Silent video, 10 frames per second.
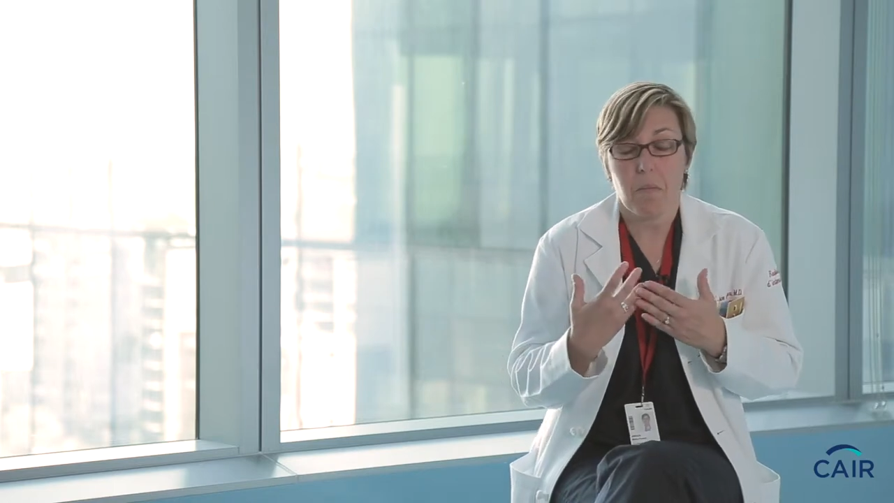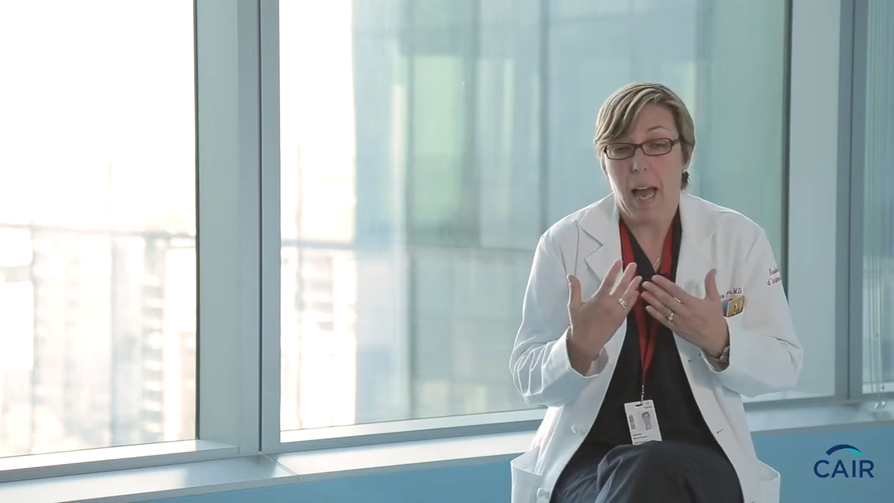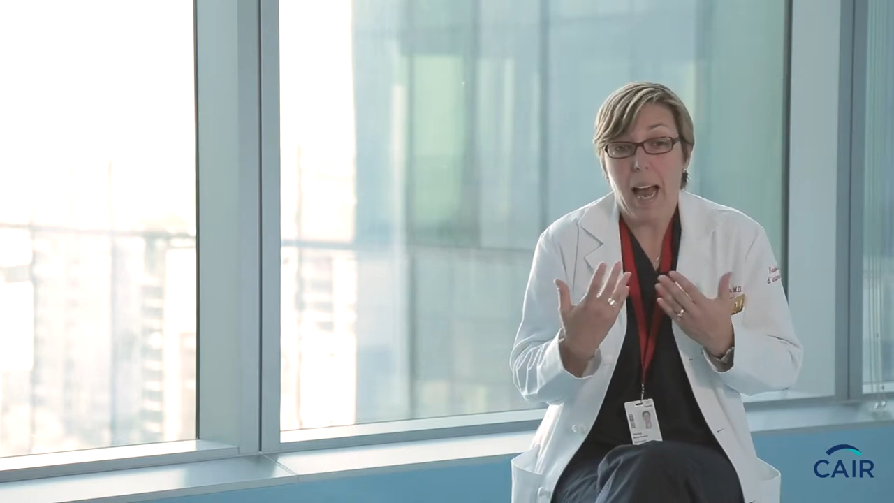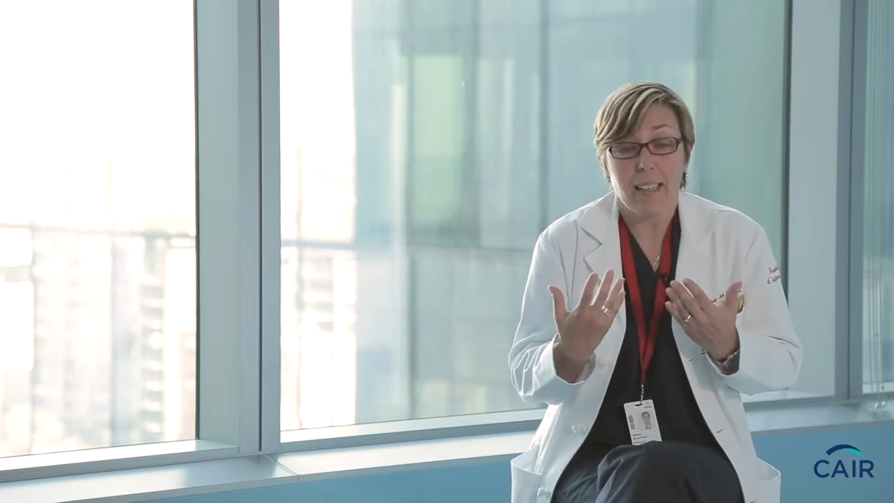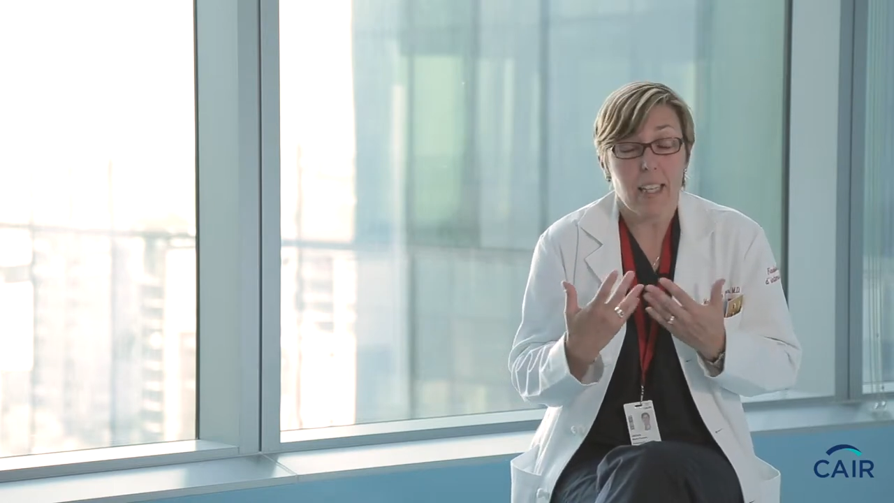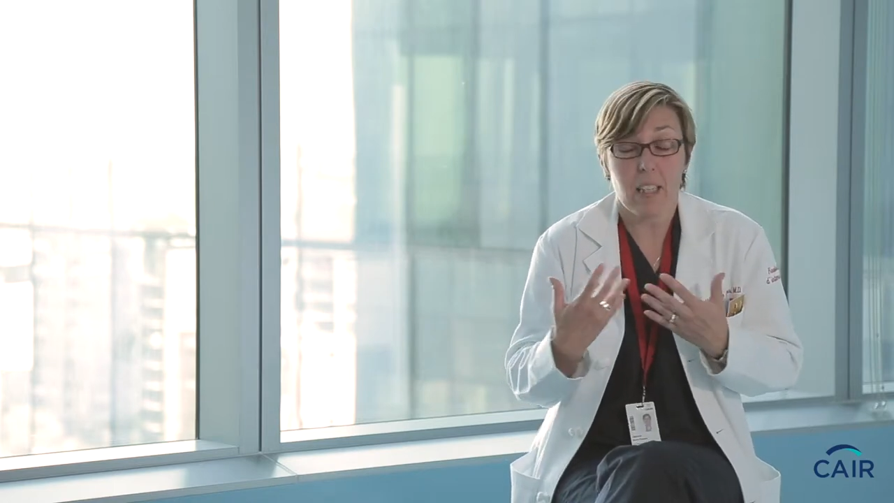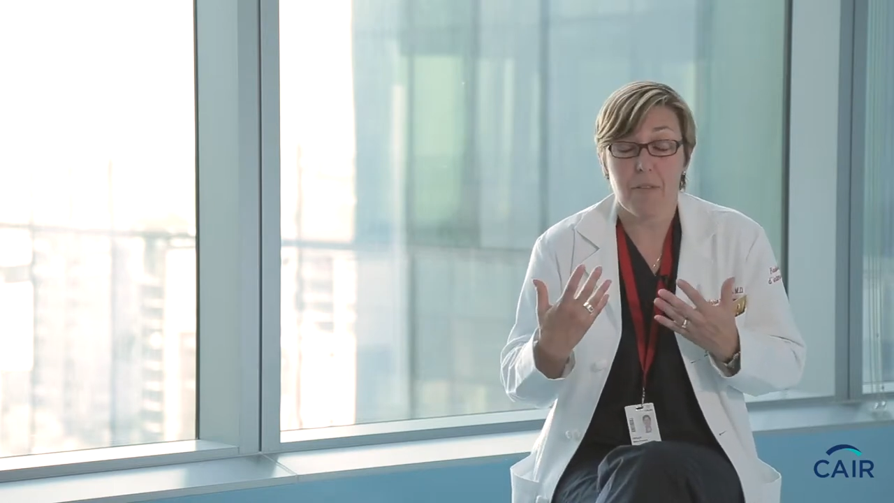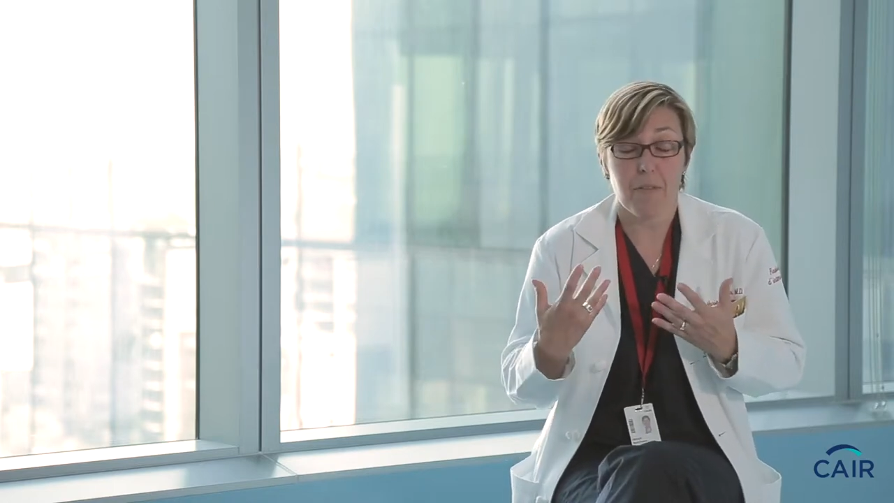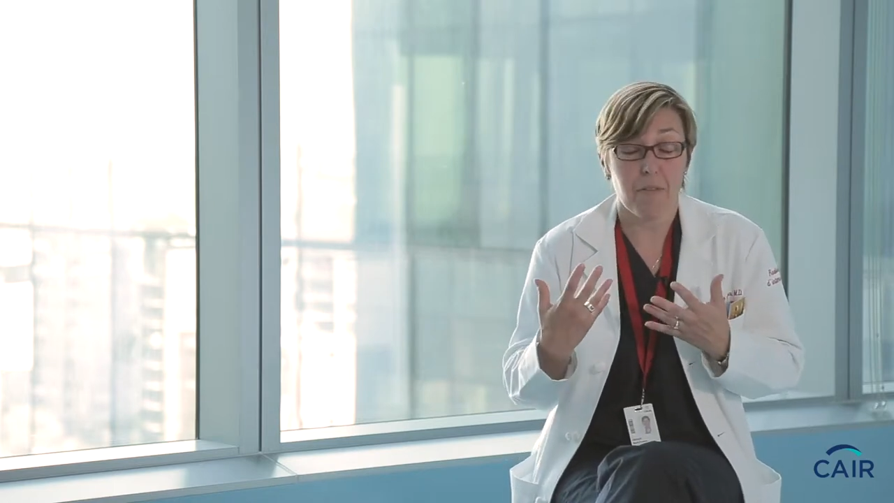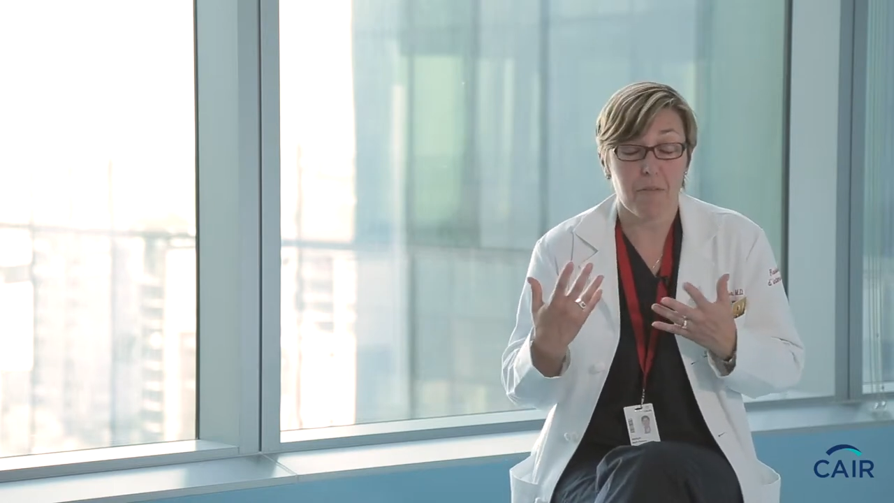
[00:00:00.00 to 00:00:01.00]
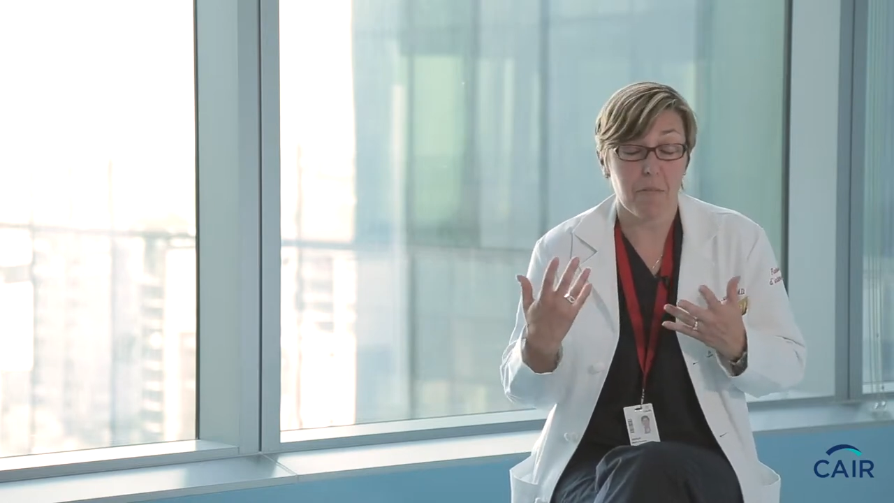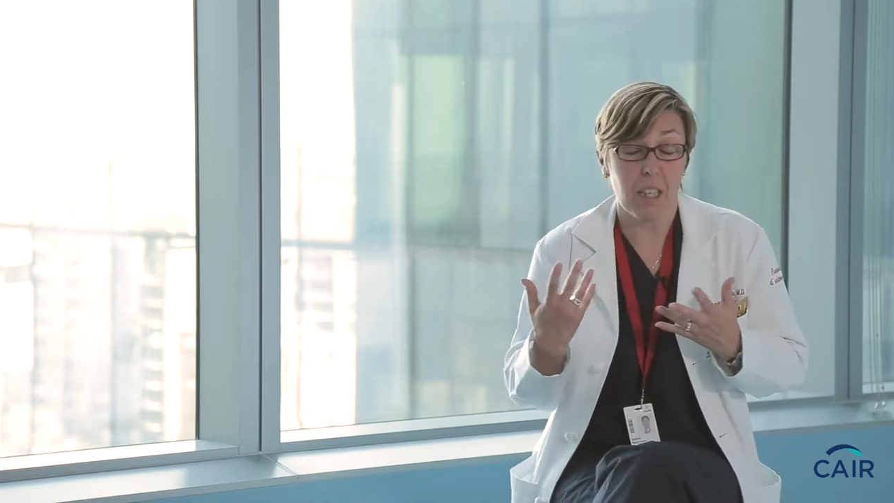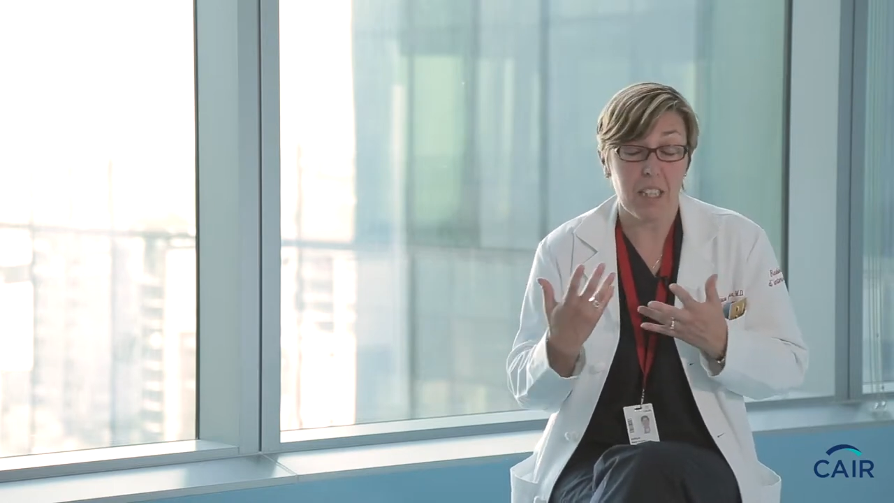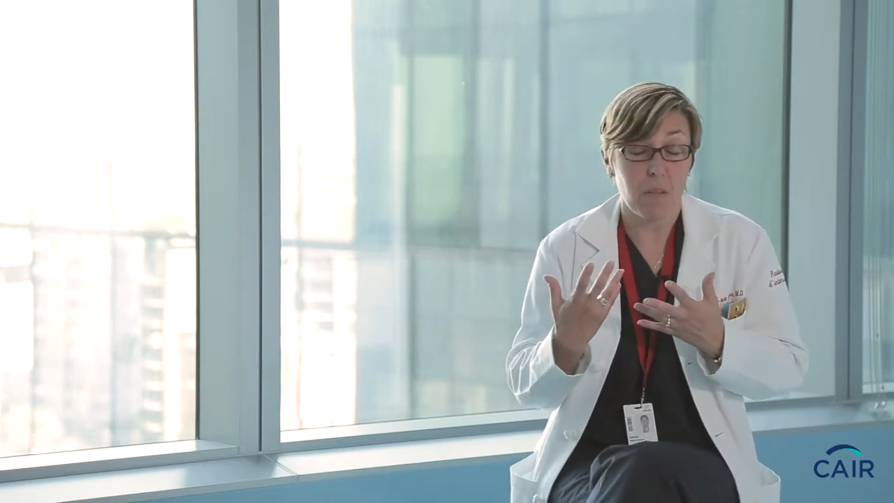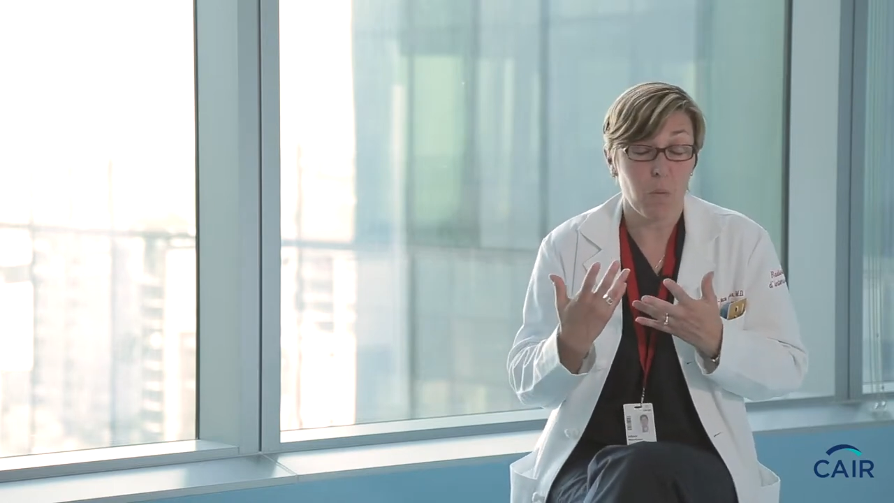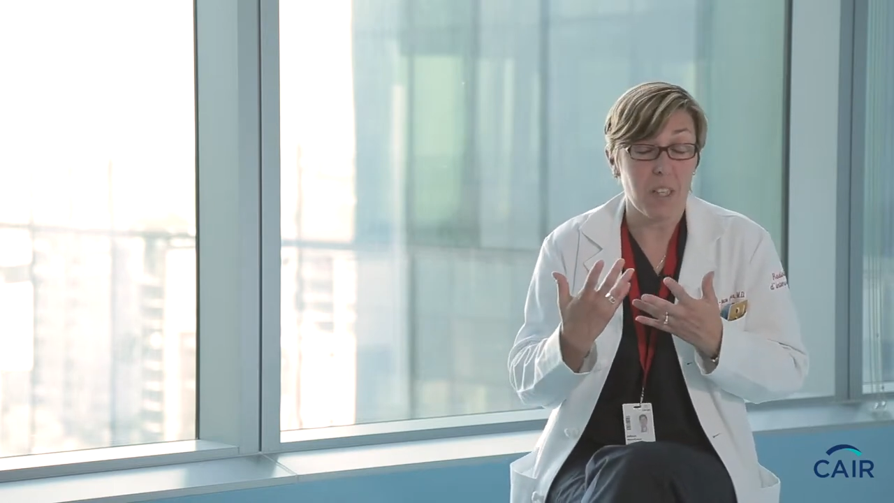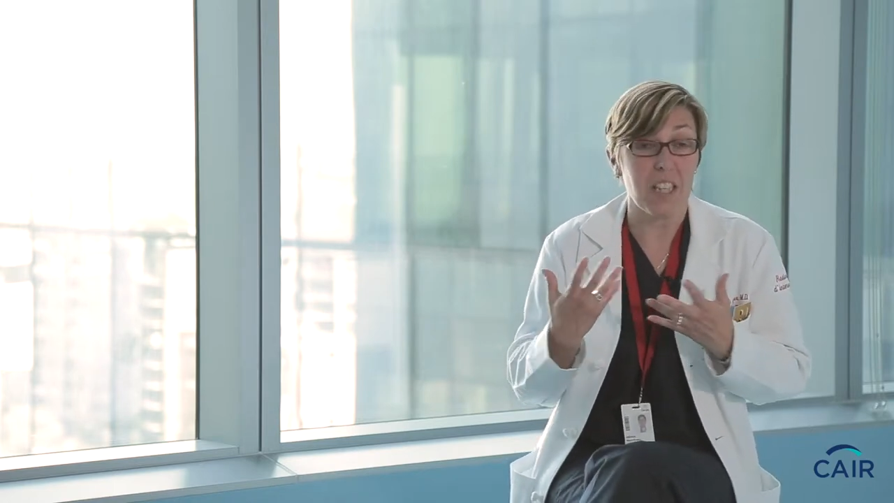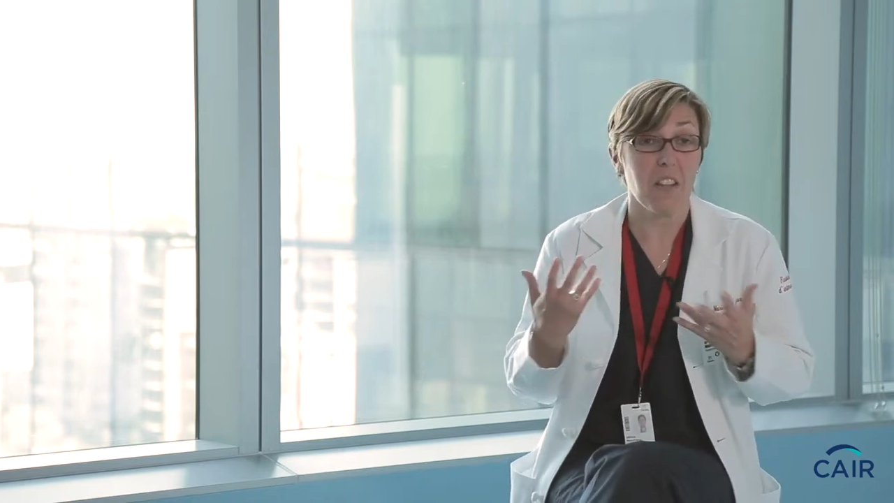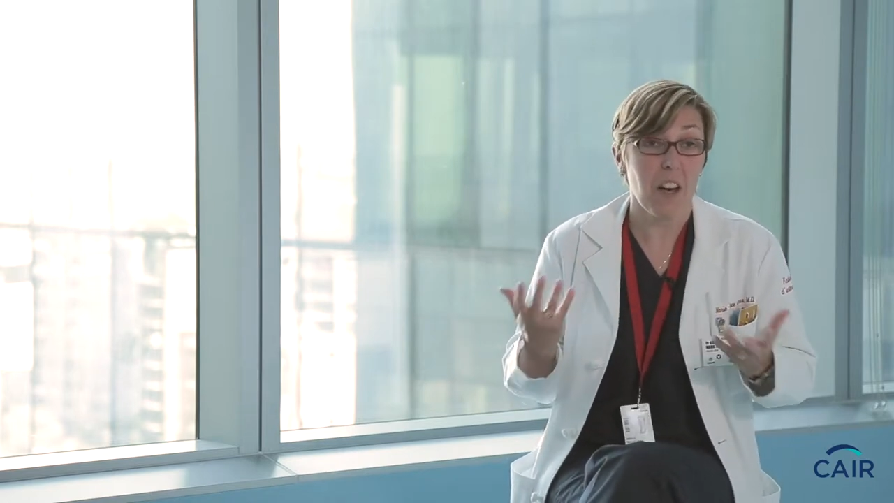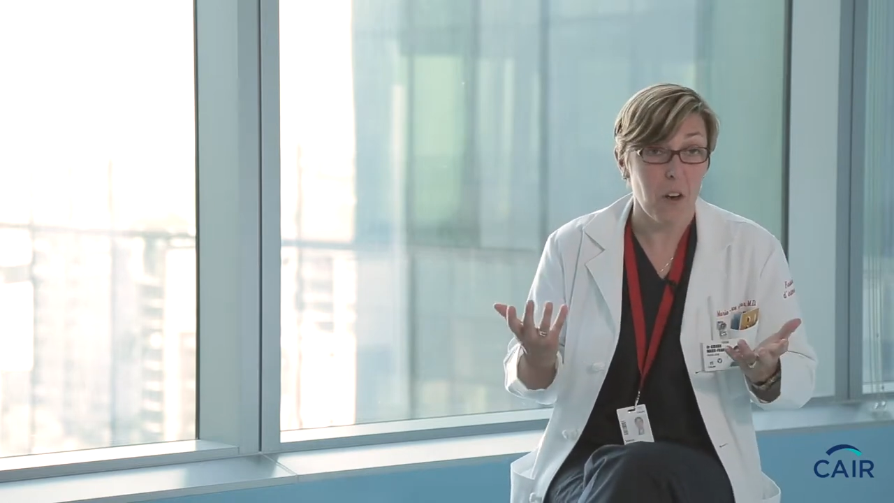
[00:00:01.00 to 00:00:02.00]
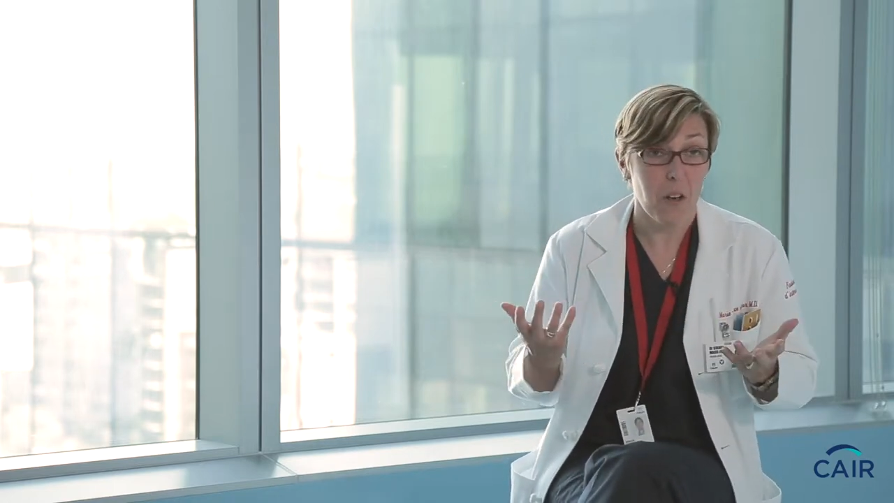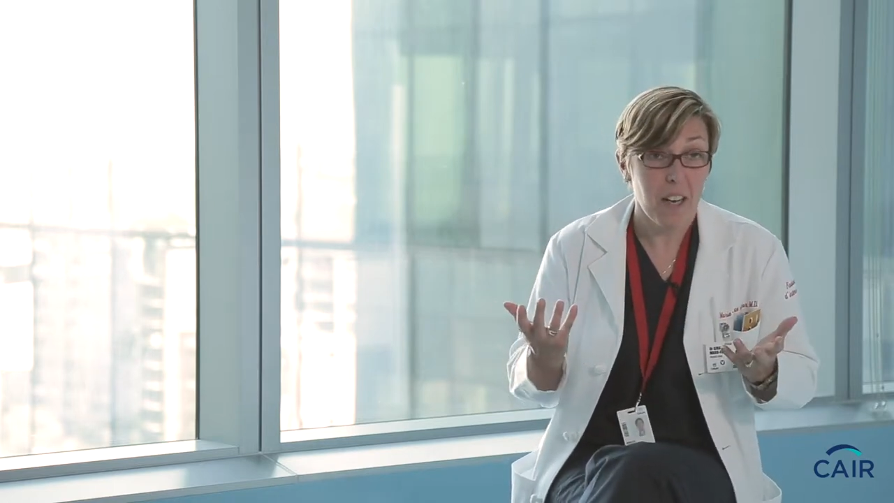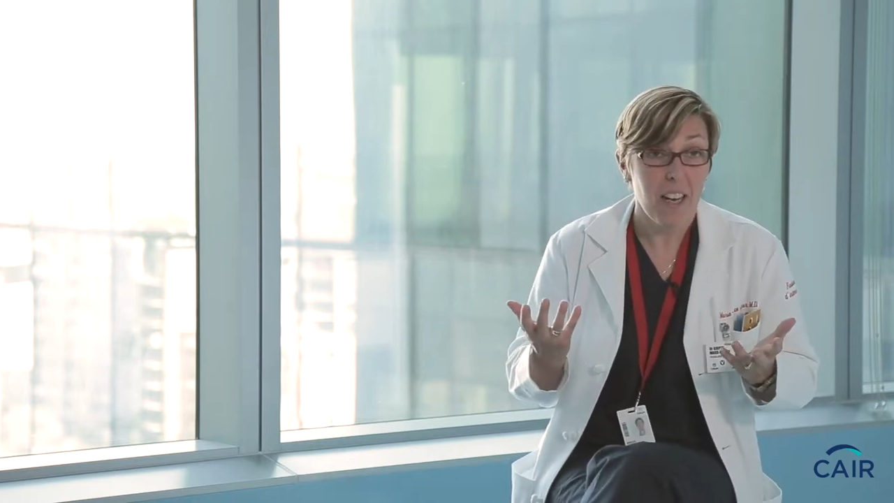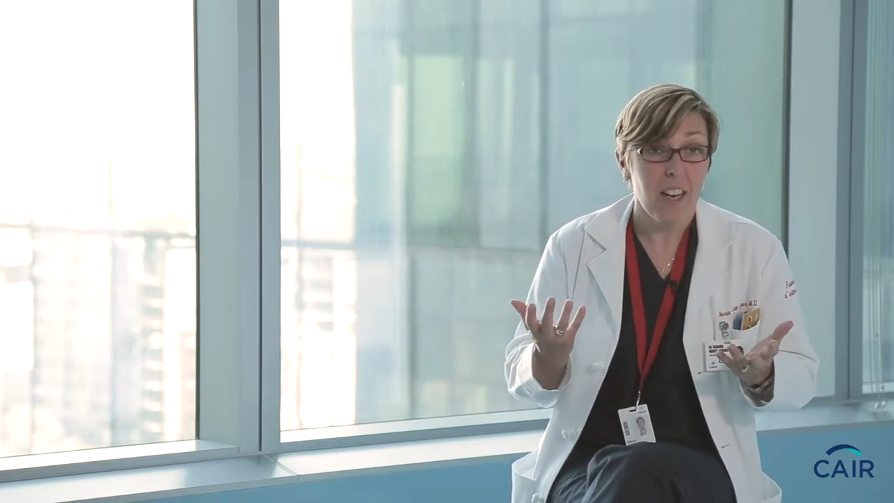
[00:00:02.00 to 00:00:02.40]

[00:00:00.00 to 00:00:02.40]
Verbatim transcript: act as if it wasn't there.